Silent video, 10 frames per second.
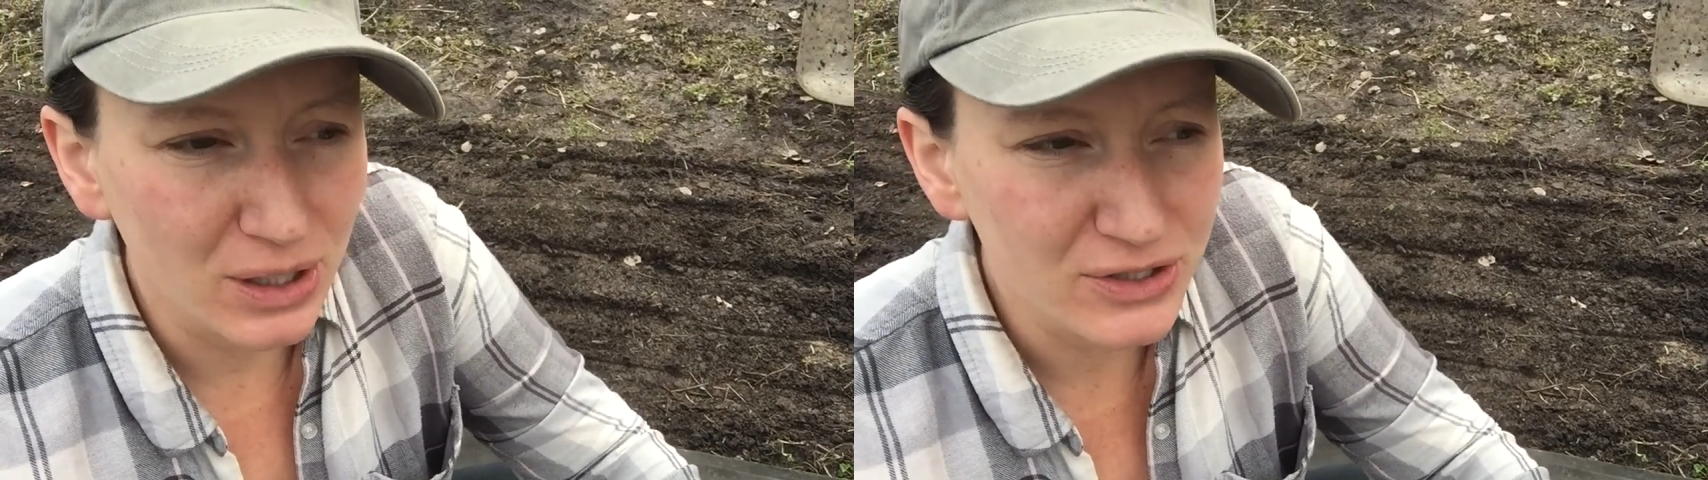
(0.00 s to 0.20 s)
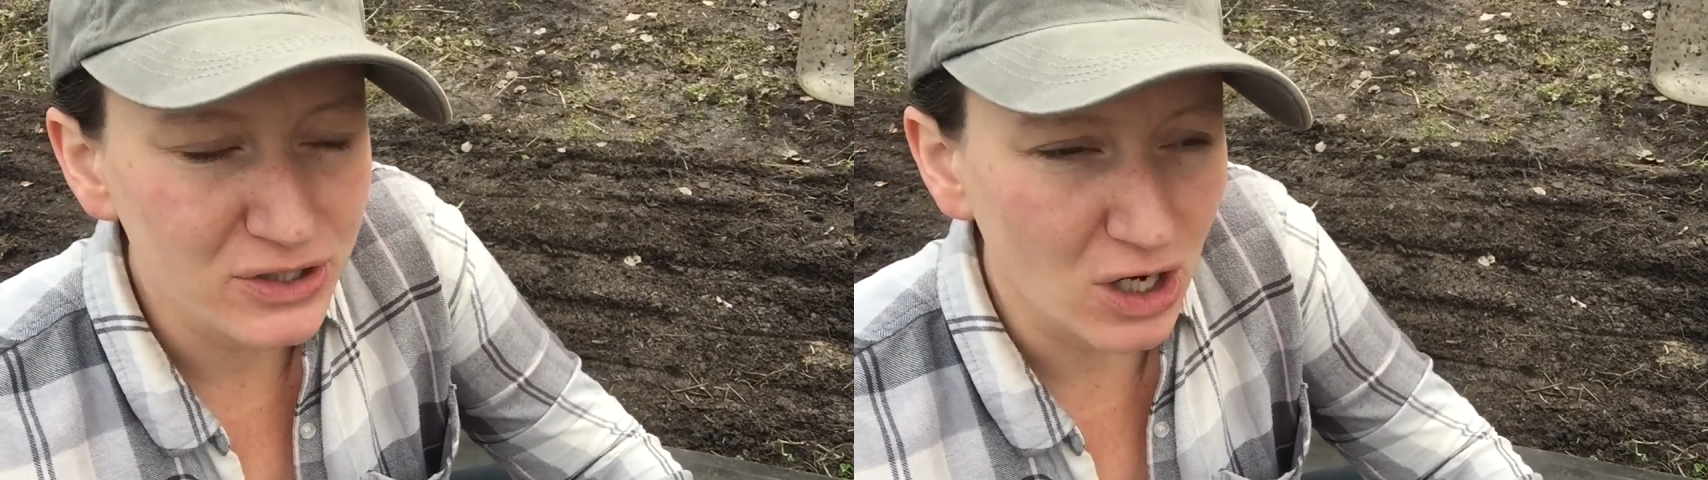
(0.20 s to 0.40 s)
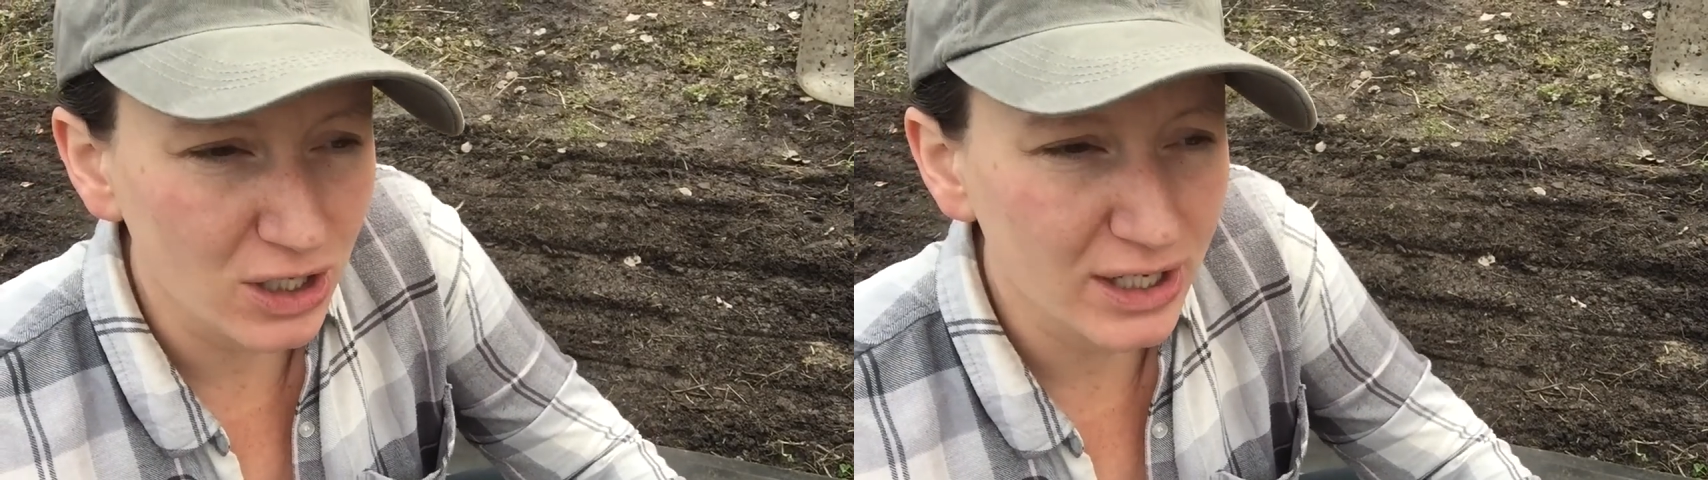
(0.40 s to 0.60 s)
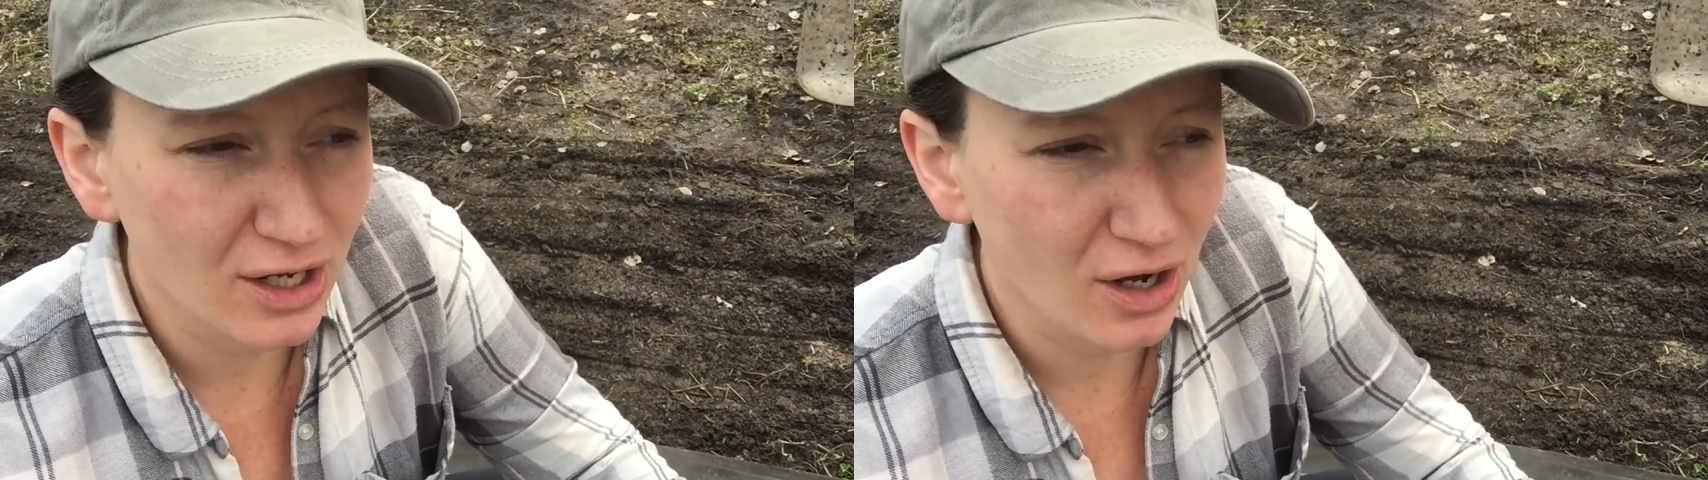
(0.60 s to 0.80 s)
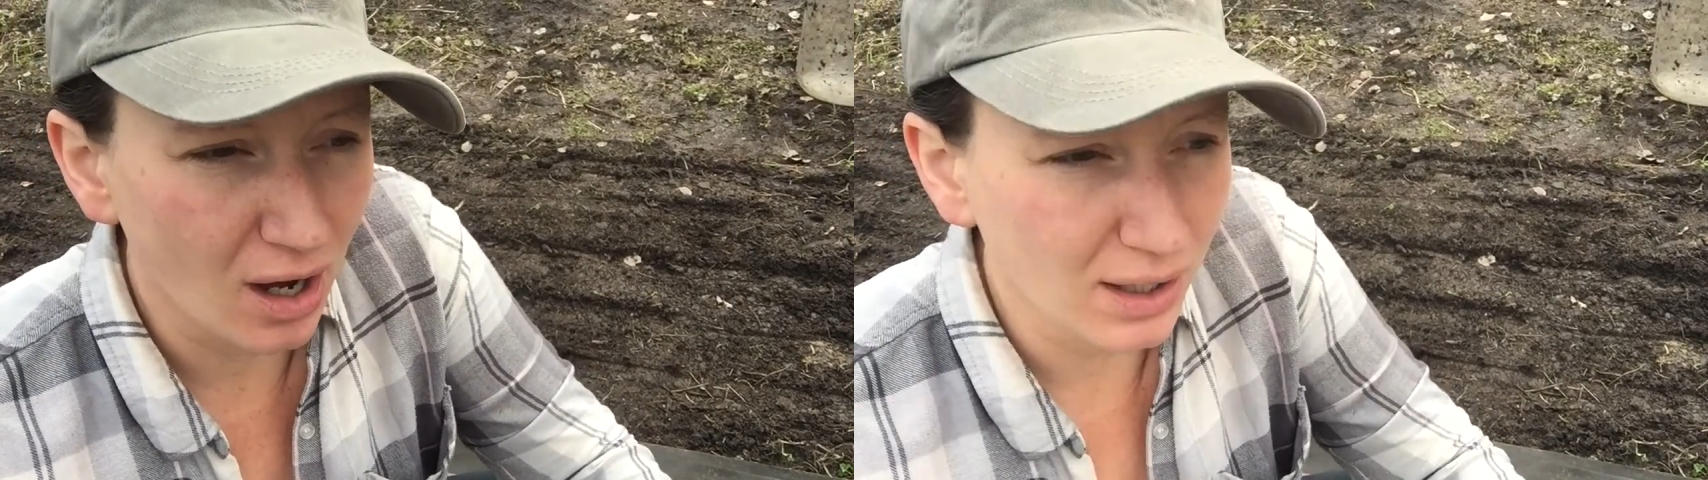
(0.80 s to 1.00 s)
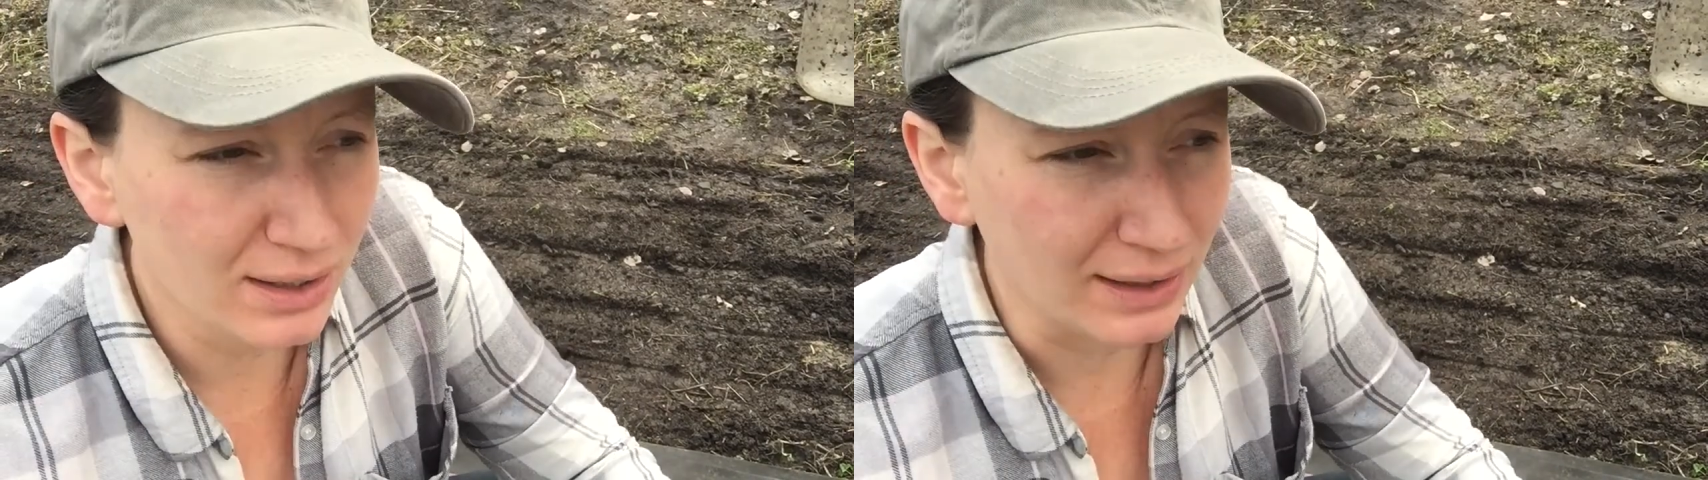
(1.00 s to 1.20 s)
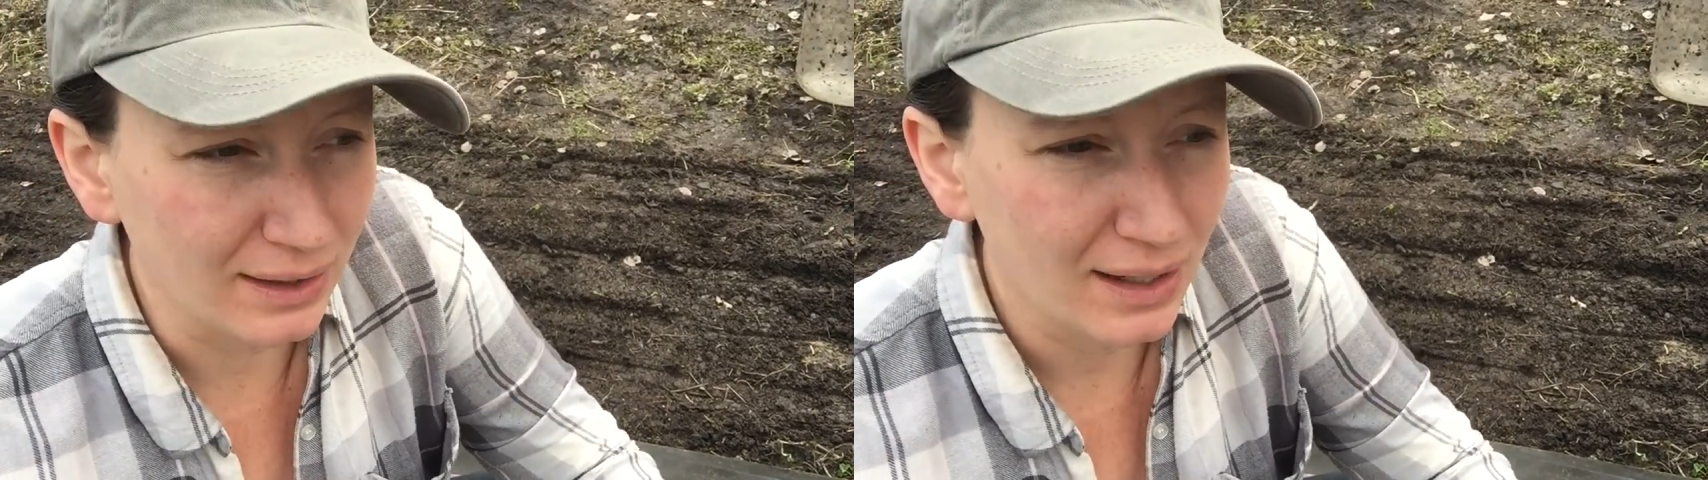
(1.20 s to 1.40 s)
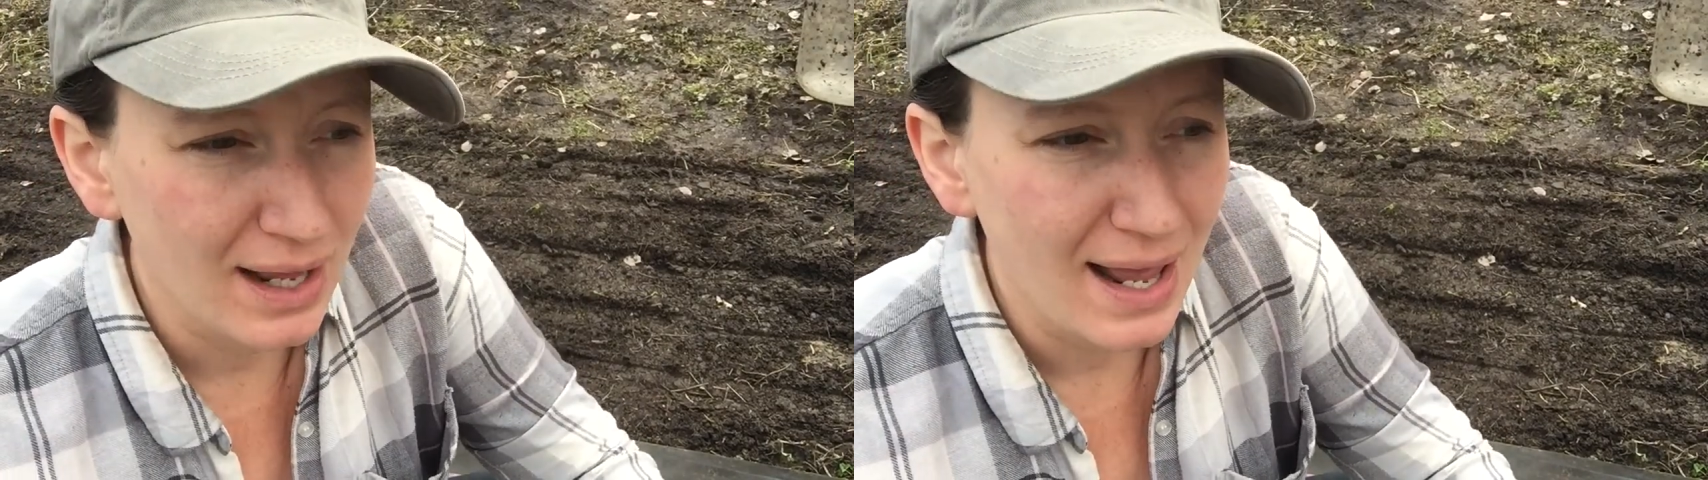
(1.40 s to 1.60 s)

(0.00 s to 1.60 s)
starting a garden